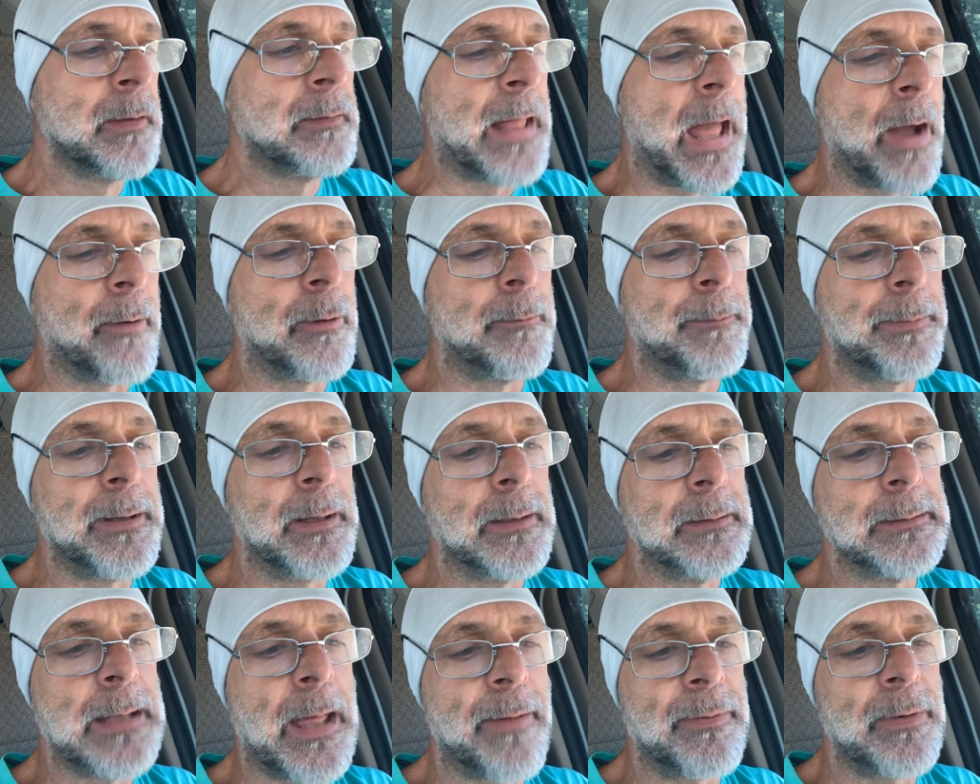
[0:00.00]
That would be
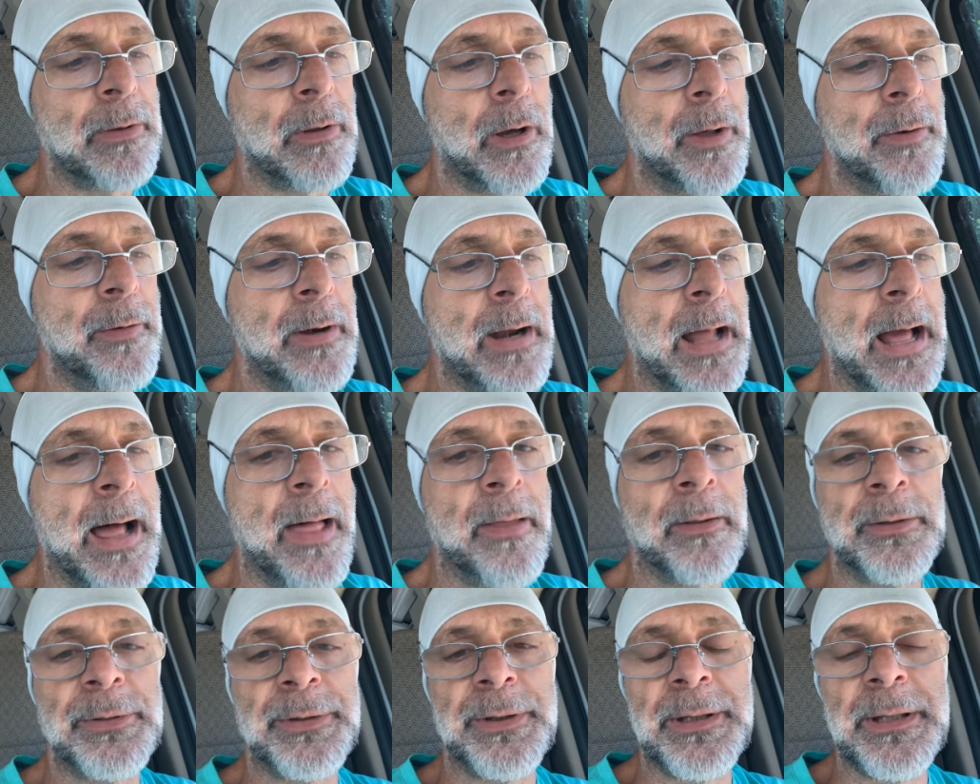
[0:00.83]

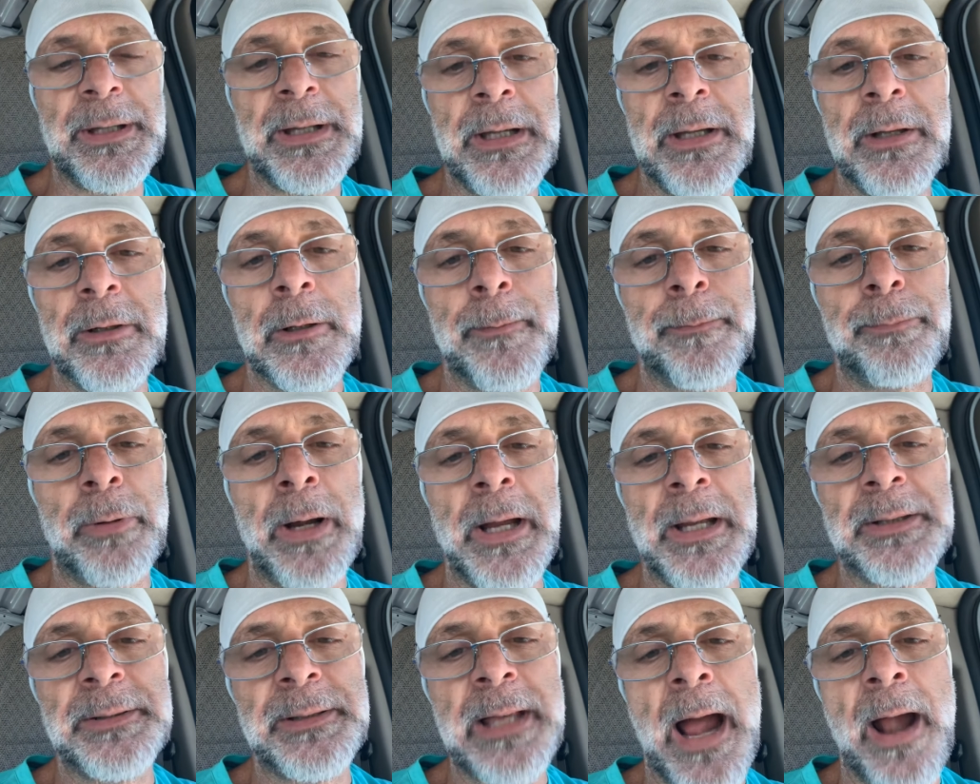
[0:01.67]
$1,100 a year.
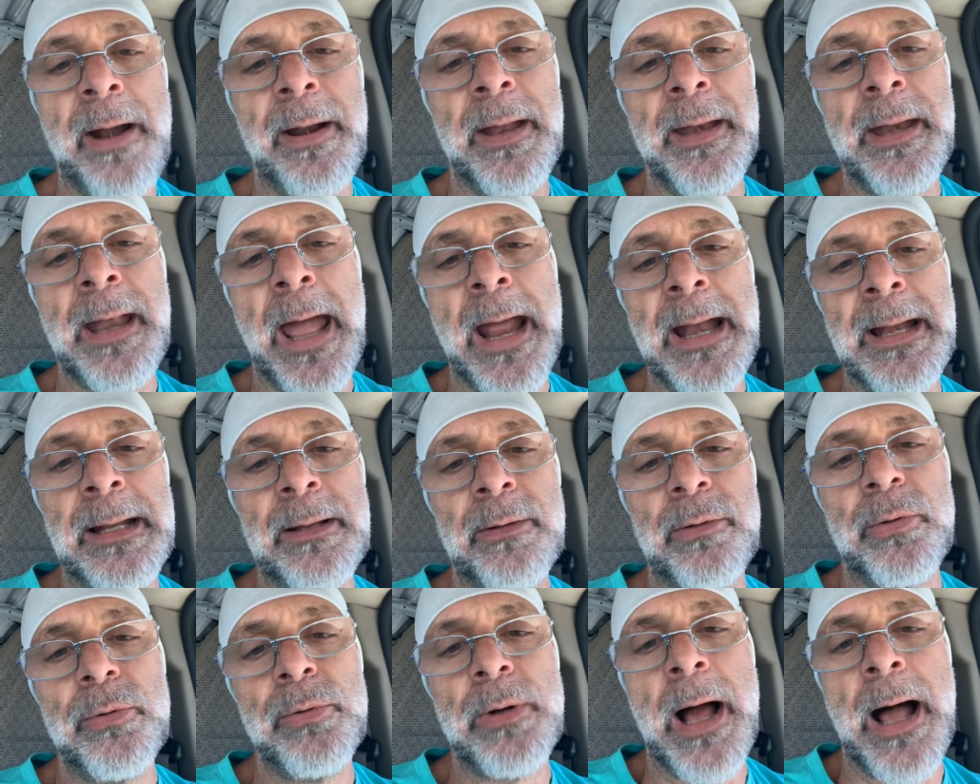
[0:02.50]
Breaks down to
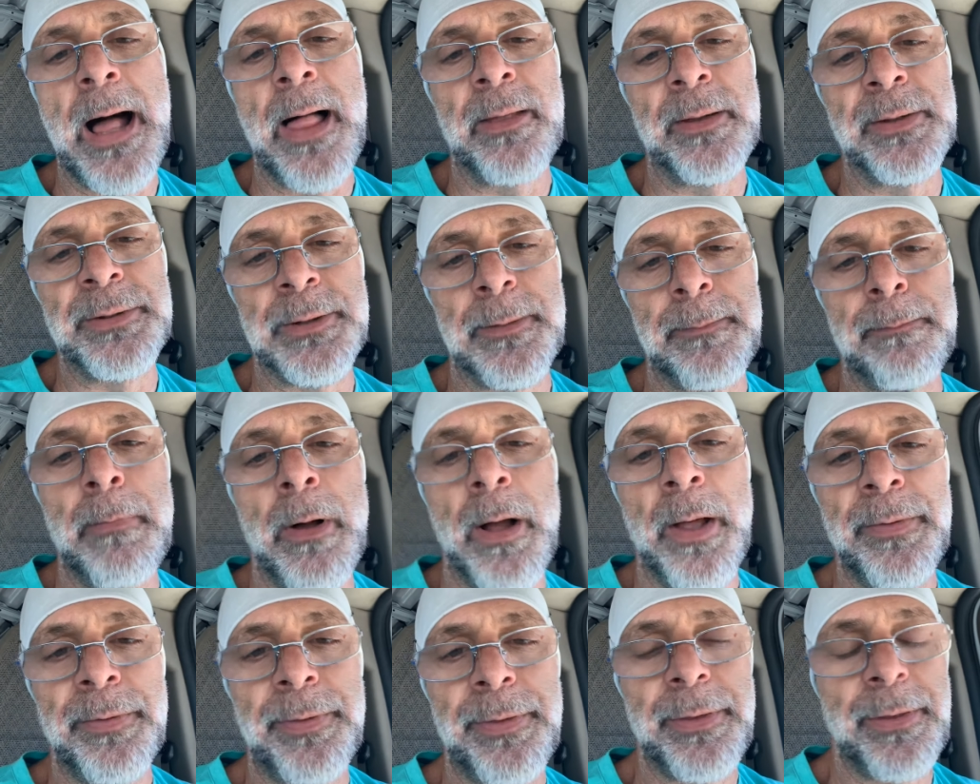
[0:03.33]
$92 a
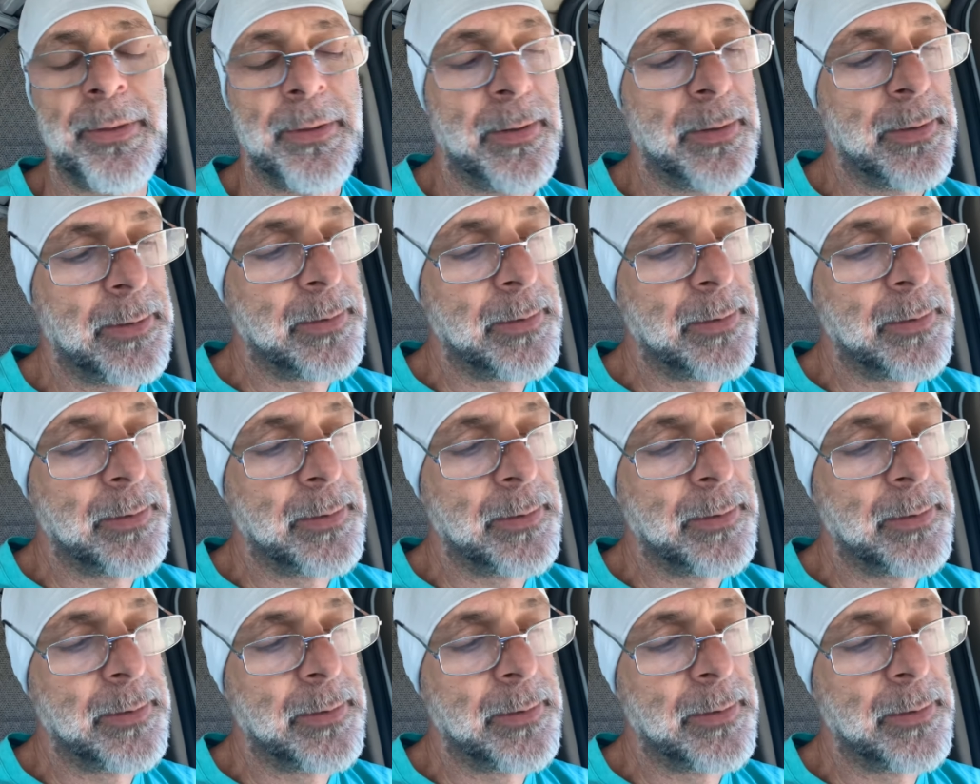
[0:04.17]
month.